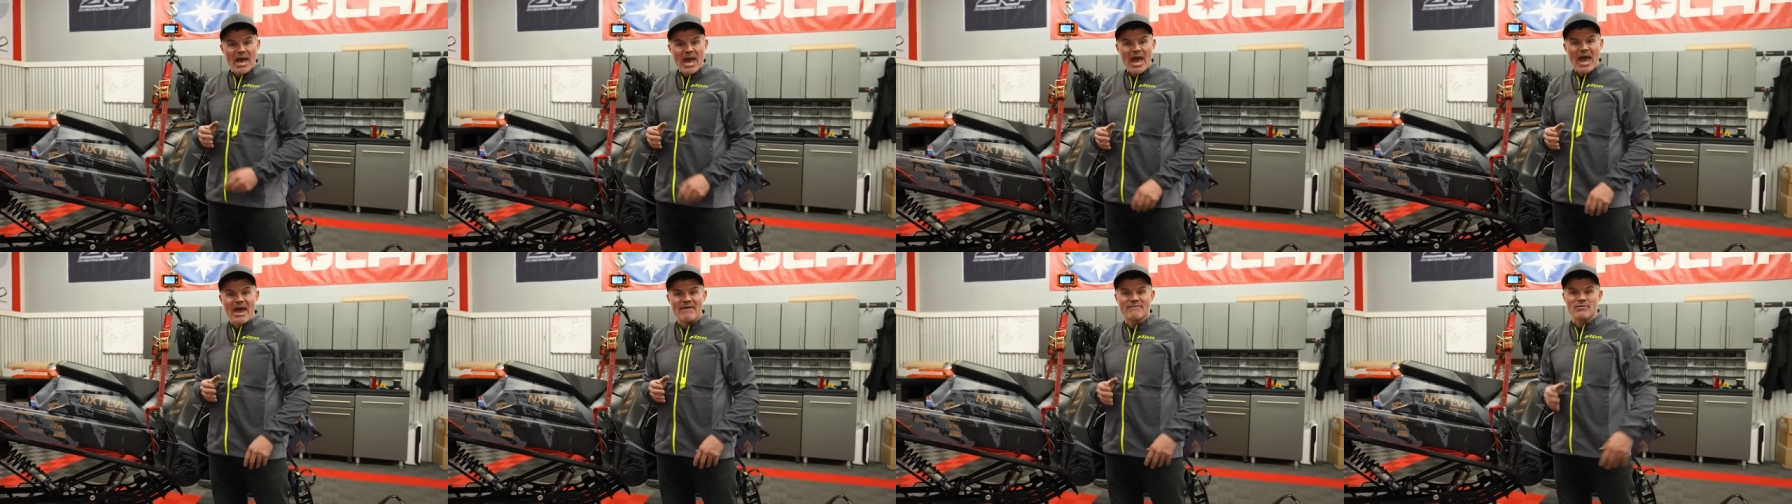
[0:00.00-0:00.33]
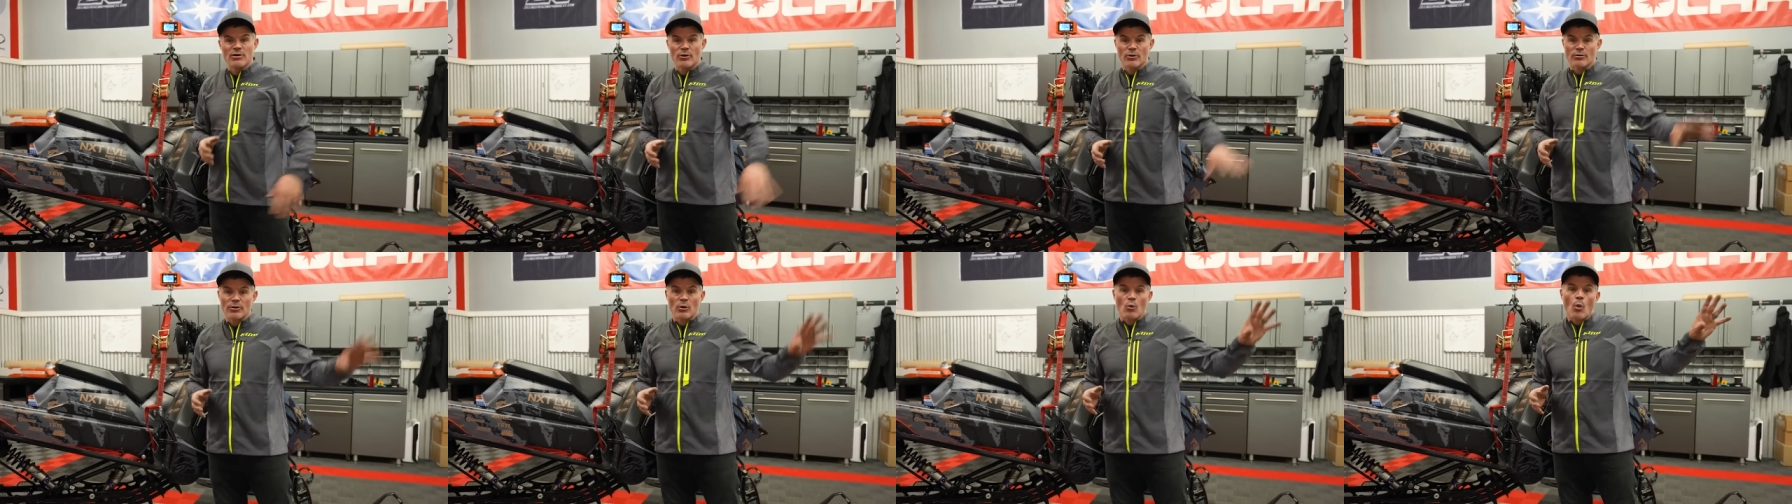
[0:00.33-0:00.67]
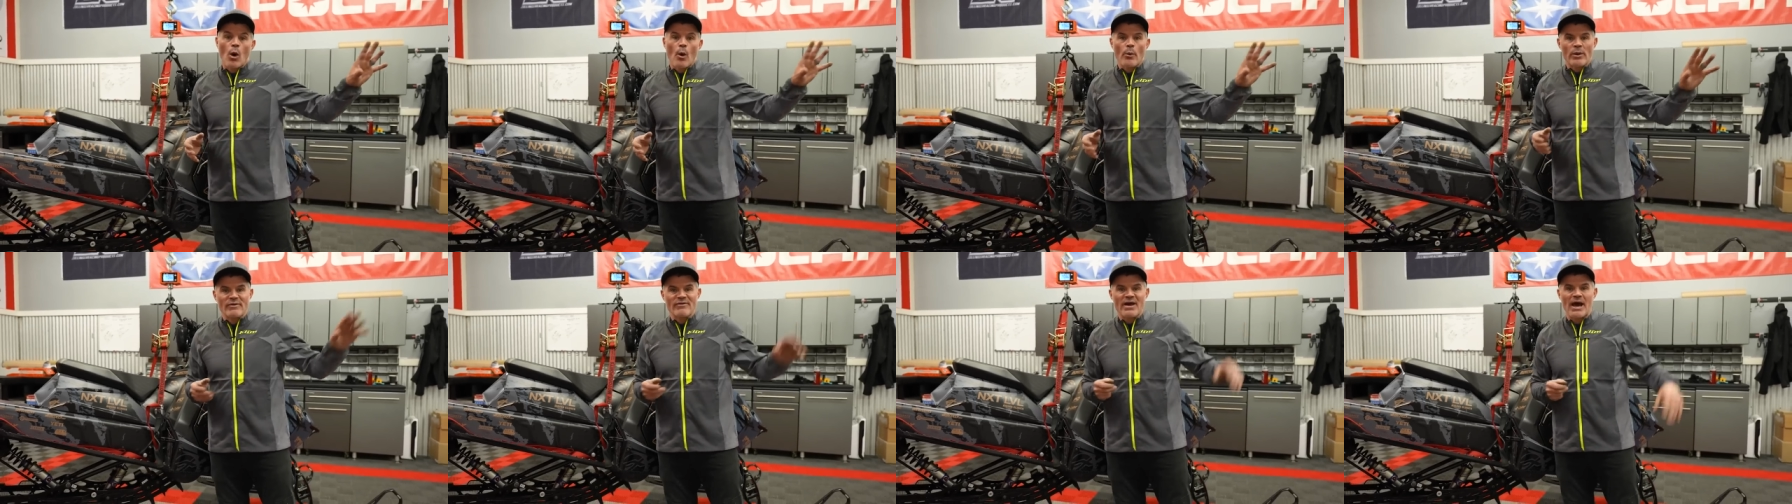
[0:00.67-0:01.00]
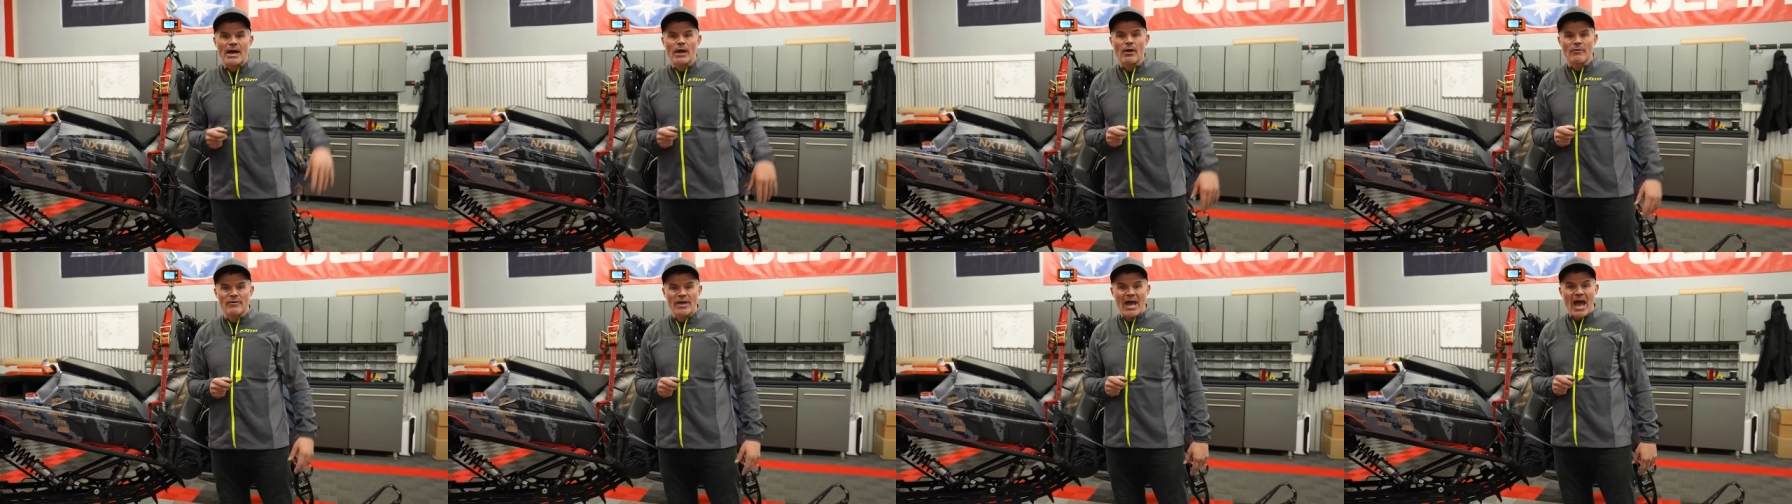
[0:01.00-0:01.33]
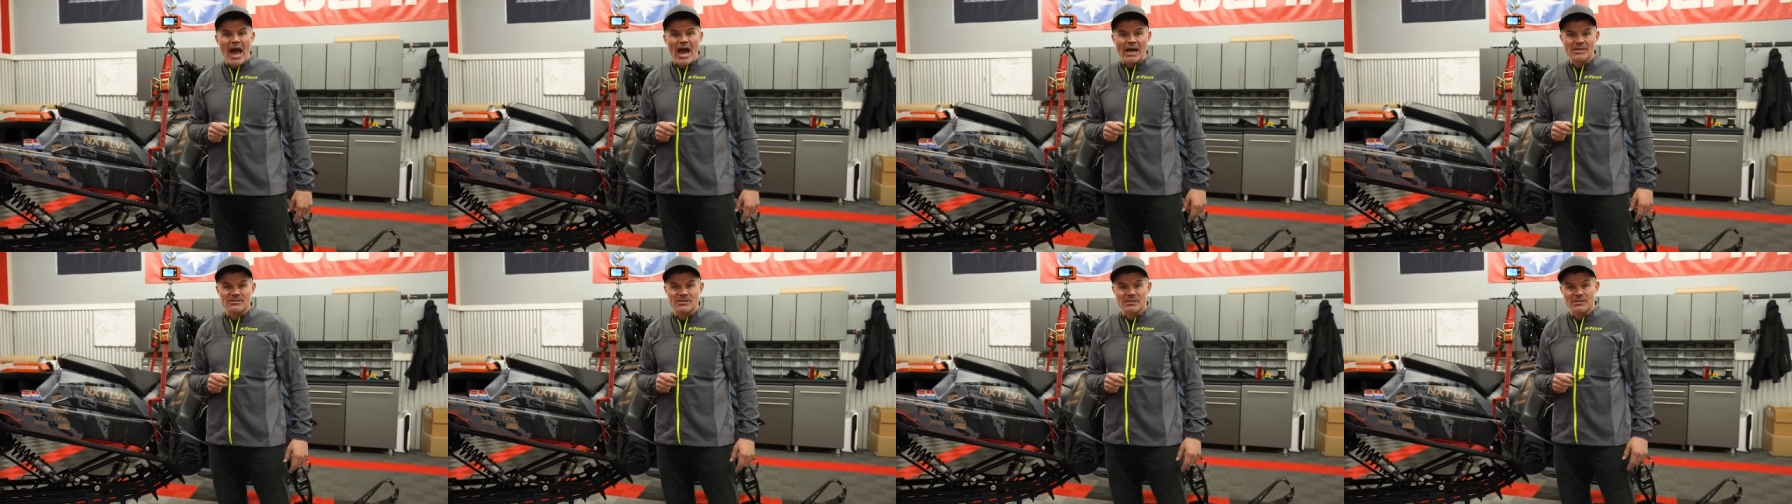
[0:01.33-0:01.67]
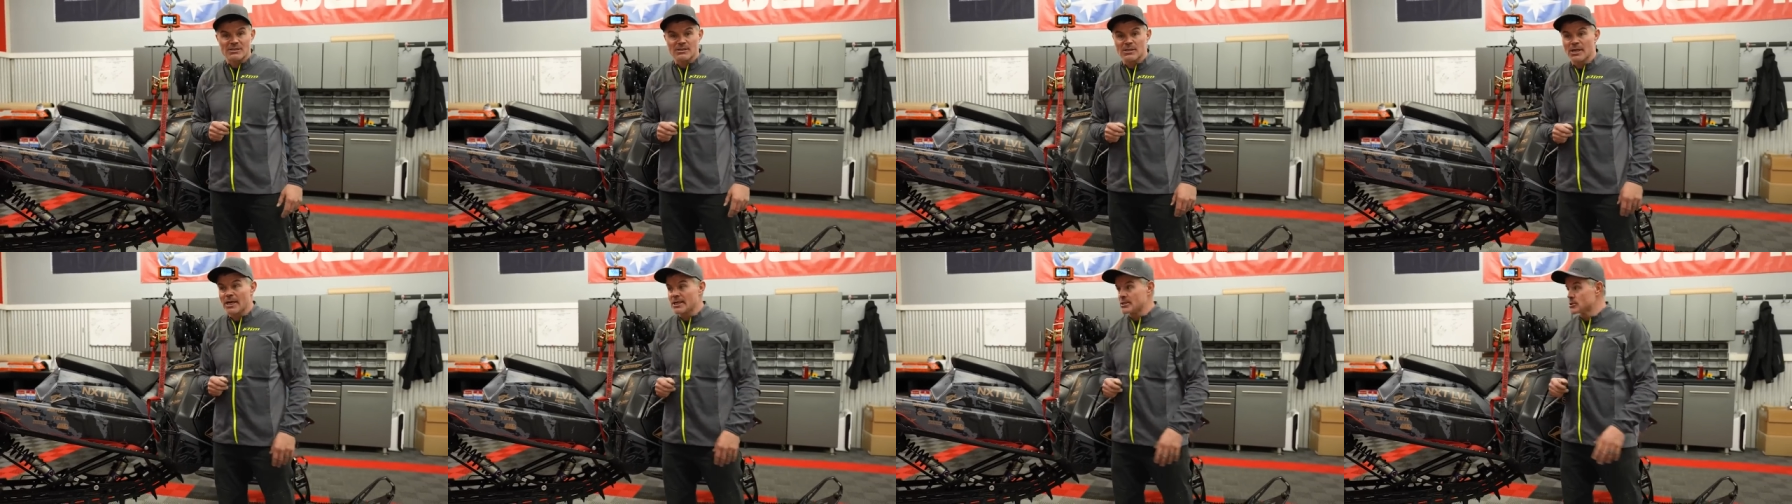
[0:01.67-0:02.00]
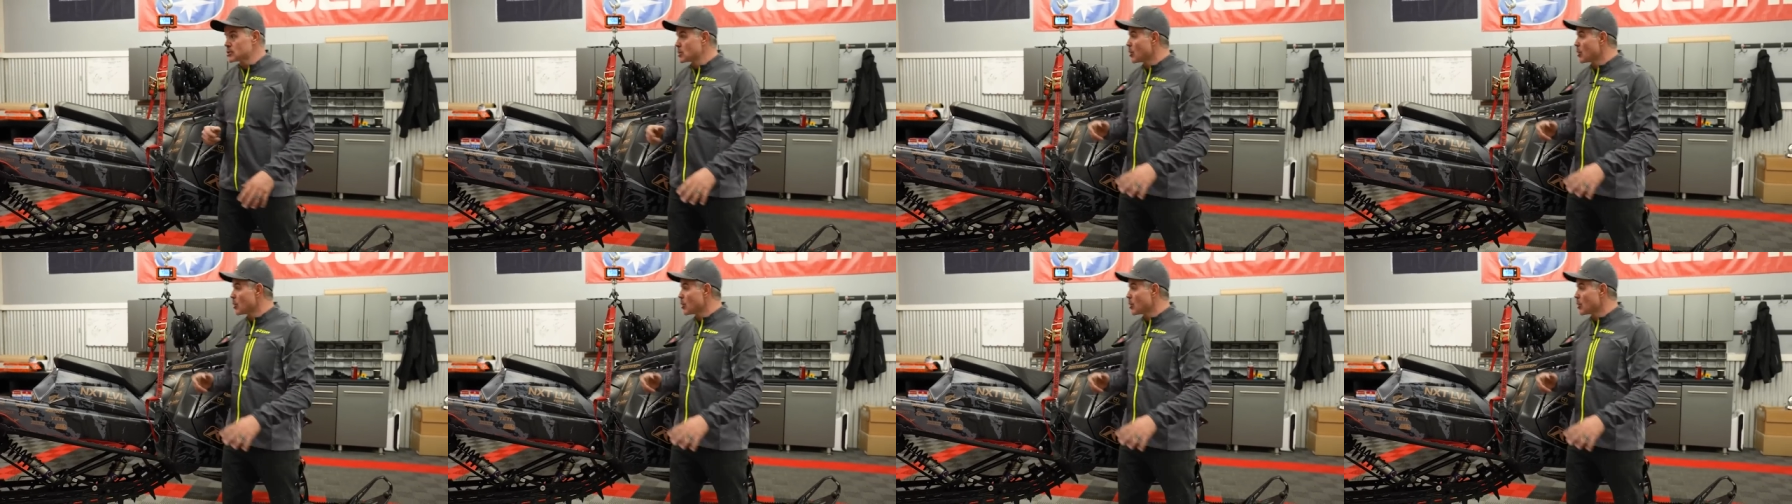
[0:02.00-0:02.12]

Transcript: heavier than what we've had on the Axys sled.